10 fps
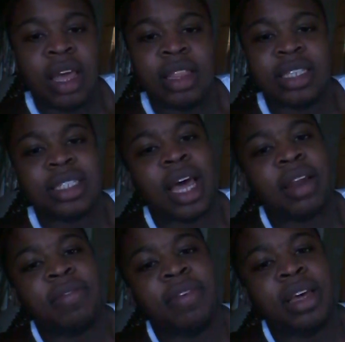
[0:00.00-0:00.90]
The side
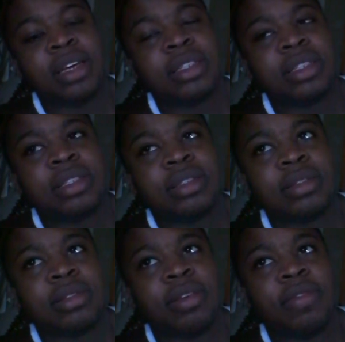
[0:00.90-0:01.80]
effects
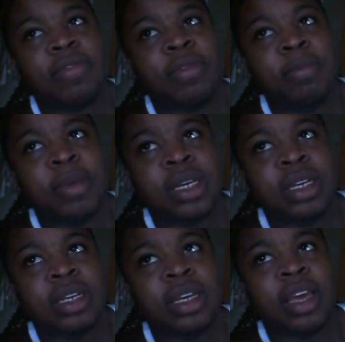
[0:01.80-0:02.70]
for
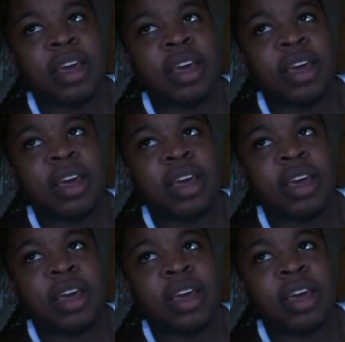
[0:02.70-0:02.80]
me